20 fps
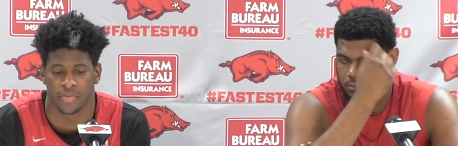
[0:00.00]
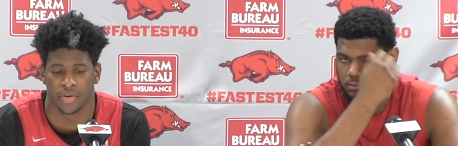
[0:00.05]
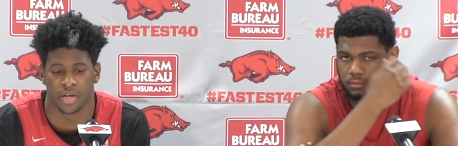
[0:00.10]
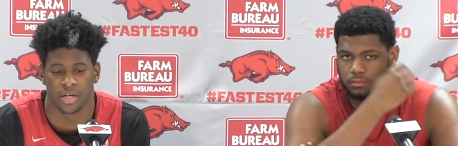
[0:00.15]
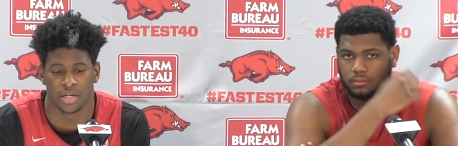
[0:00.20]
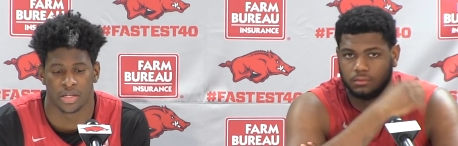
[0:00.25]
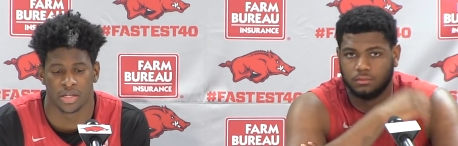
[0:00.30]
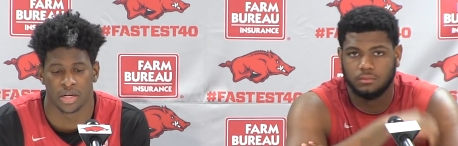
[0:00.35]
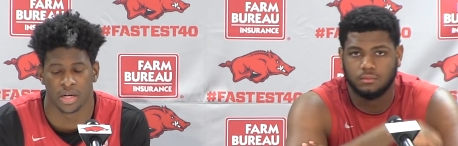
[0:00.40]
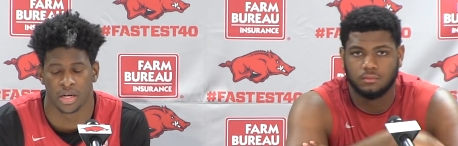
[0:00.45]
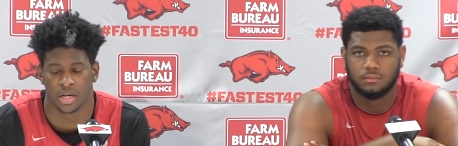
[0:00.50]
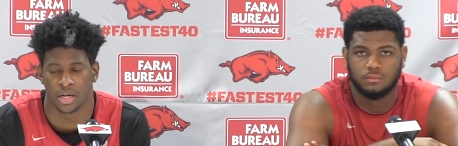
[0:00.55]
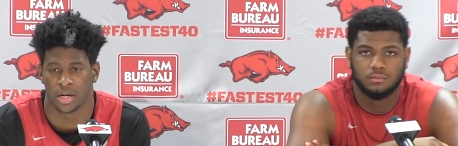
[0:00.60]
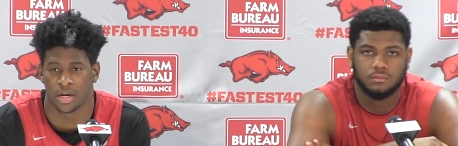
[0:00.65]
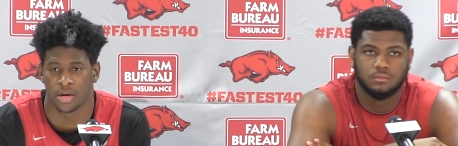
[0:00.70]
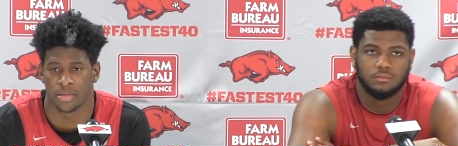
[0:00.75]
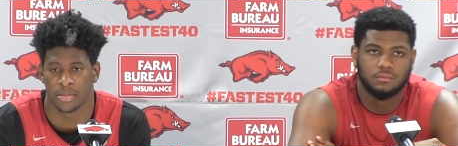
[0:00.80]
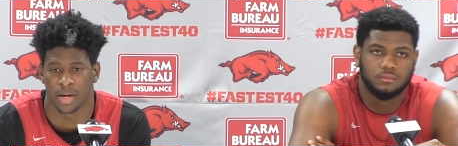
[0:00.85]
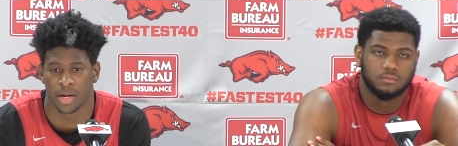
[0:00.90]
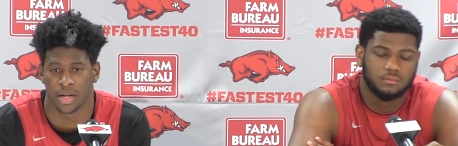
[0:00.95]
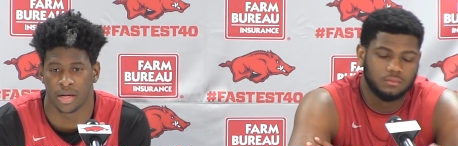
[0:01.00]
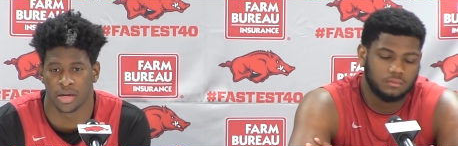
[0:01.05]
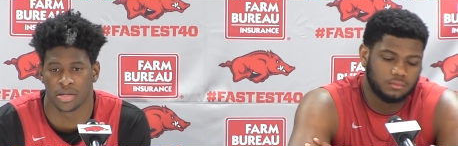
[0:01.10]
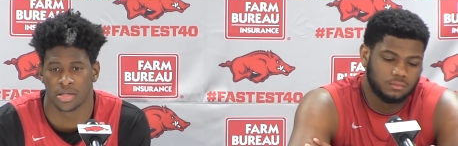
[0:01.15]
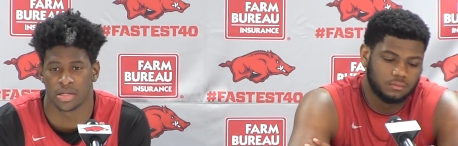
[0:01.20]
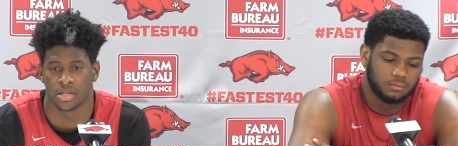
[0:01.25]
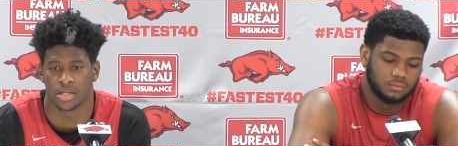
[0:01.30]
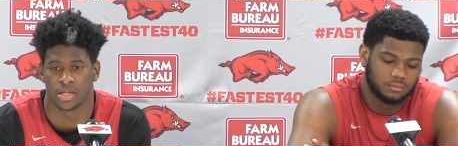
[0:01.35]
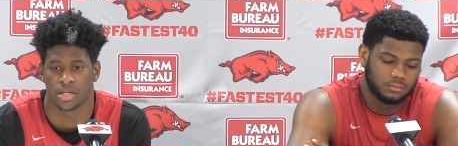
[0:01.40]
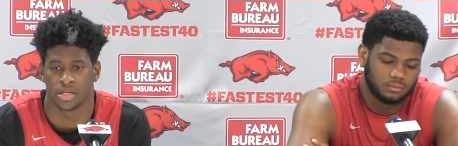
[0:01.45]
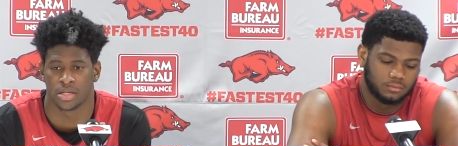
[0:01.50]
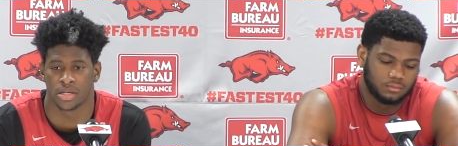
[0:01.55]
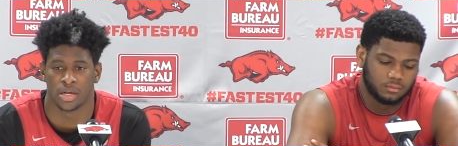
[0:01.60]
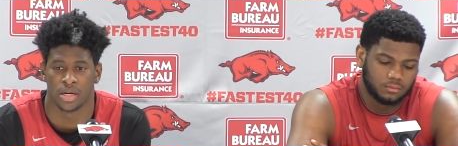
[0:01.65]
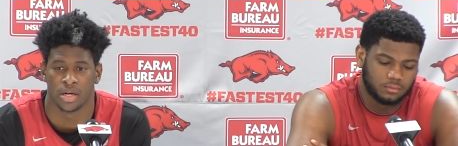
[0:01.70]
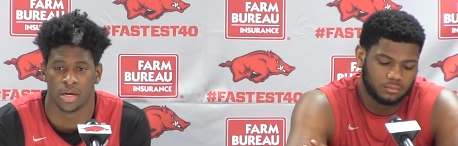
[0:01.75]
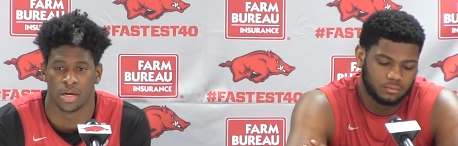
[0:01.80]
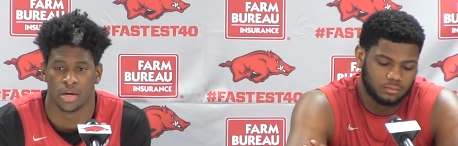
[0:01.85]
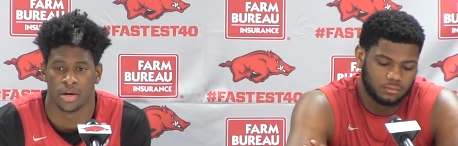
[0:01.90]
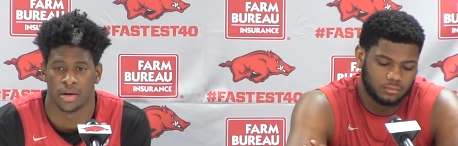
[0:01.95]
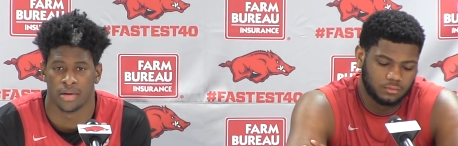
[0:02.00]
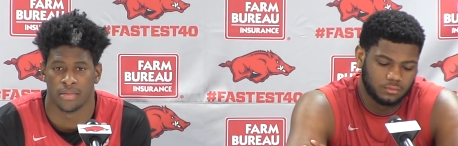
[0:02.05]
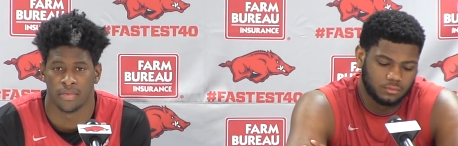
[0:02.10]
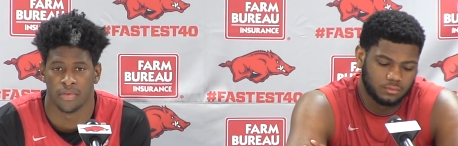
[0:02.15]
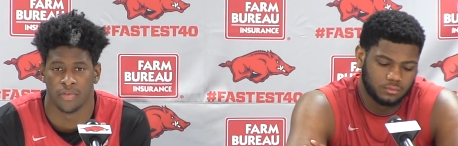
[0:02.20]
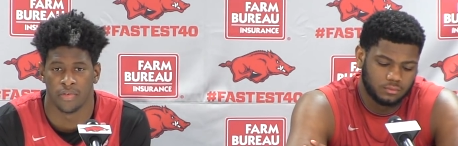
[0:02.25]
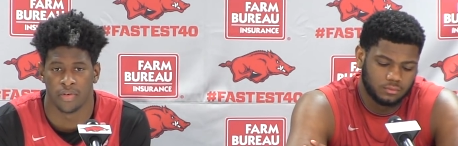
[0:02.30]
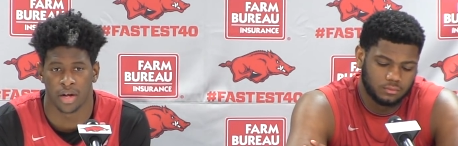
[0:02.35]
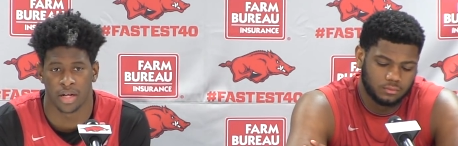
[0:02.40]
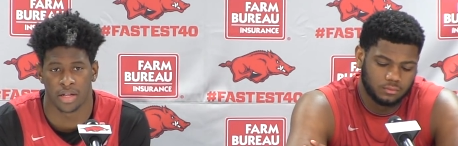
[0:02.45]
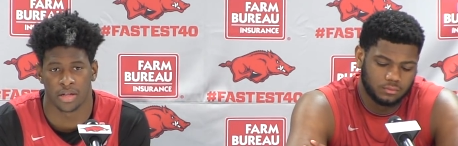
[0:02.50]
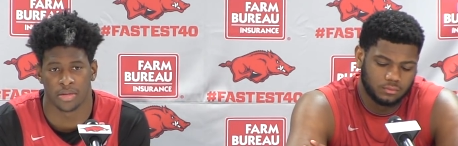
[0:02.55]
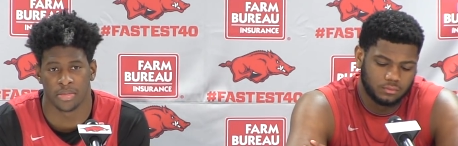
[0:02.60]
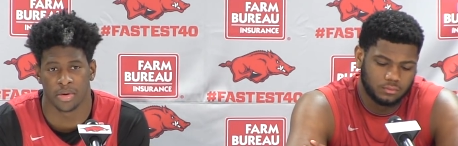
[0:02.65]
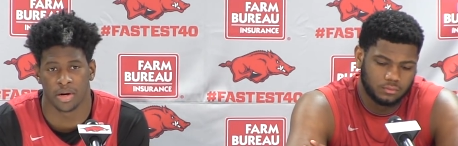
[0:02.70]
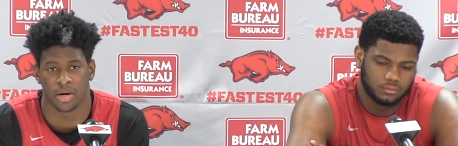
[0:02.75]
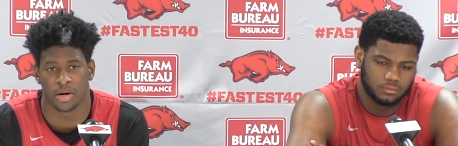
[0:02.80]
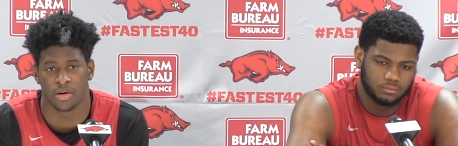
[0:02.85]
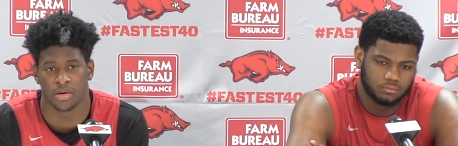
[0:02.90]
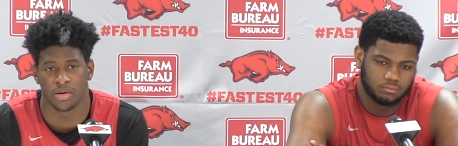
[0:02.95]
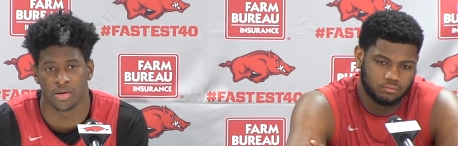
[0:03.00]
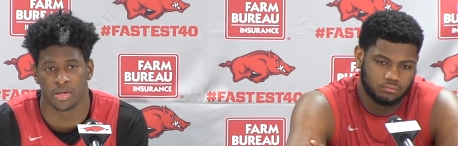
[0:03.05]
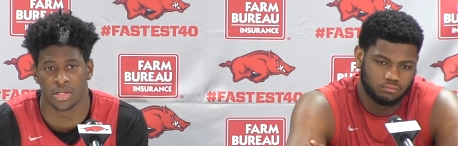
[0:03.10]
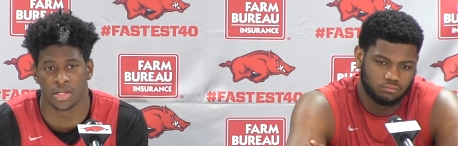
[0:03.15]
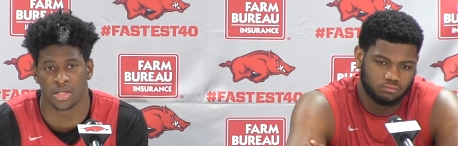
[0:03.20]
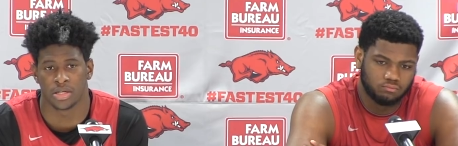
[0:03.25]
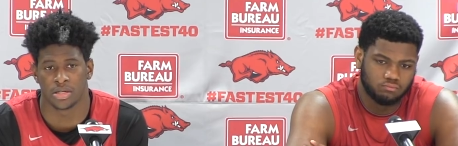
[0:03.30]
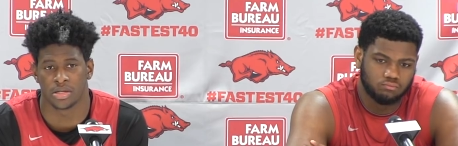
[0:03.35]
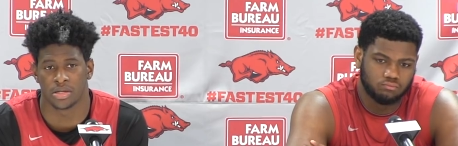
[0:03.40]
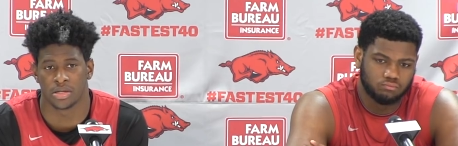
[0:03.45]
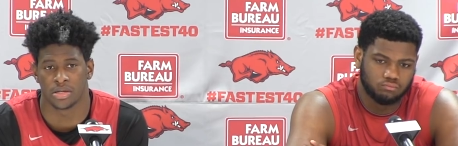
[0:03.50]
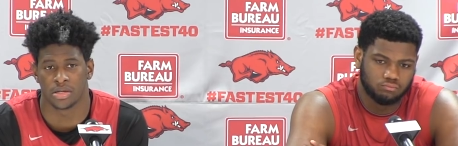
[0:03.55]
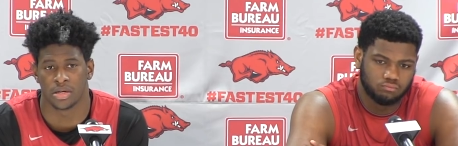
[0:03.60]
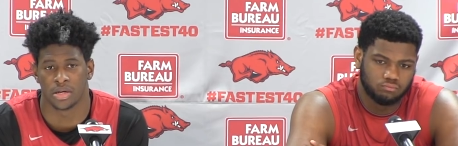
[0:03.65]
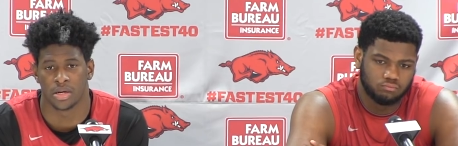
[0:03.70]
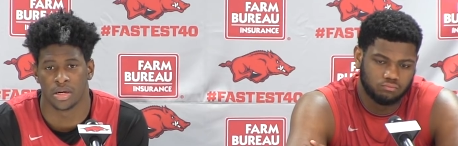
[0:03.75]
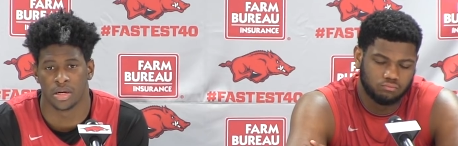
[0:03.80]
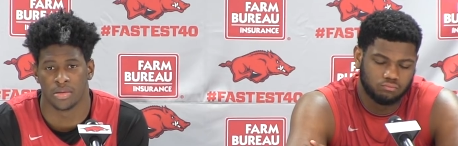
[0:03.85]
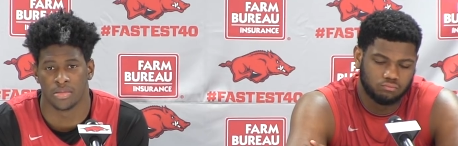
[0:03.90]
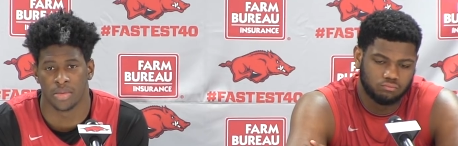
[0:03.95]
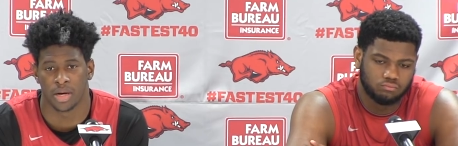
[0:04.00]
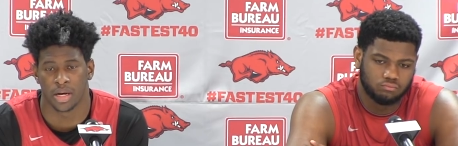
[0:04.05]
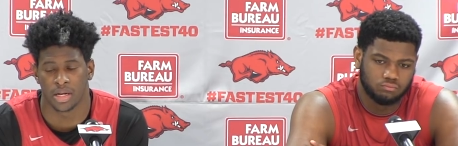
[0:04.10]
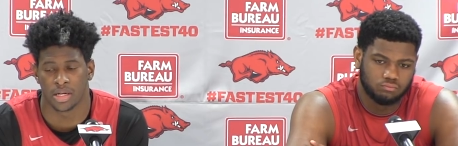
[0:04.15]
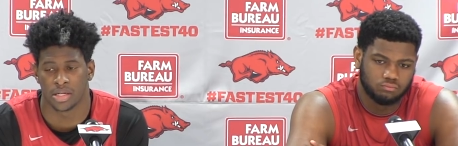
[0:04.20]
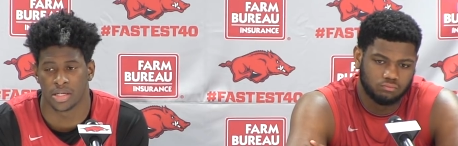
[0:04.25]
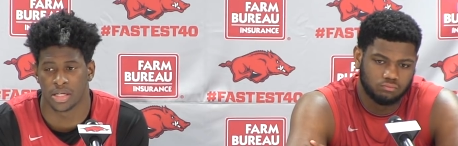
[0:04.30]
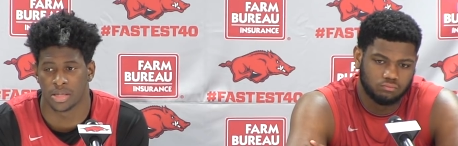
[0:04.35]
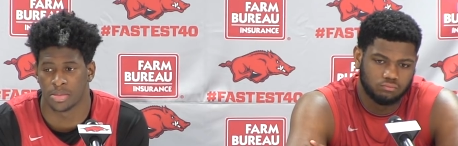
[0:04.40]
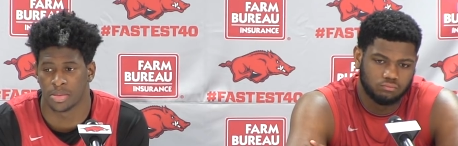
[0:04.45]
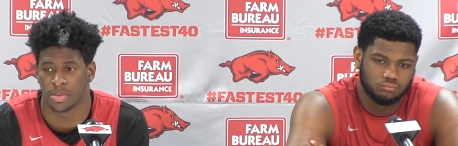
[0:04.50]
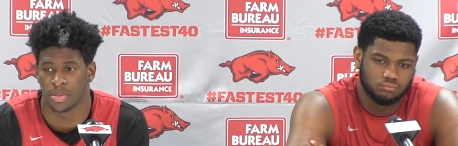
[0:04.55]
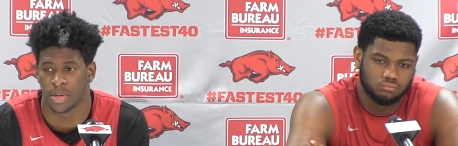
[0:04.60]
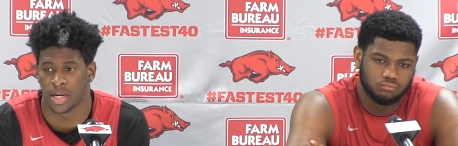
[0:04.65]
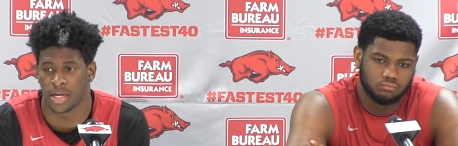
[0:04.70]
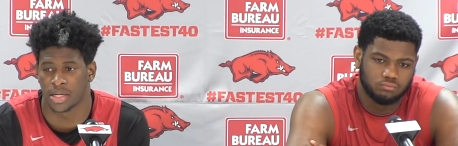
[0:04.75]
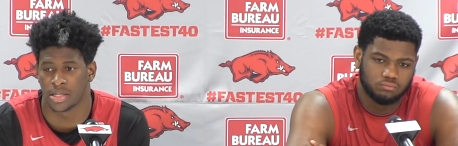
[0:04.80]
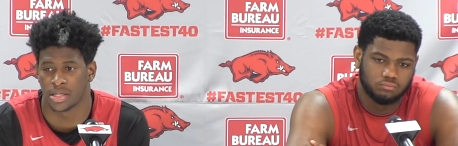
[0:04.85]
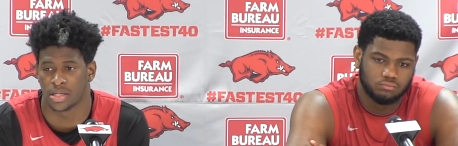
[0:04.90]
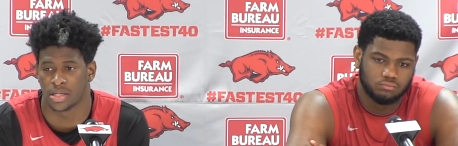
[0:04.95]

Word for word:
Speaker 1: and each and everybody else, and just moving out the ball or just making a simple pass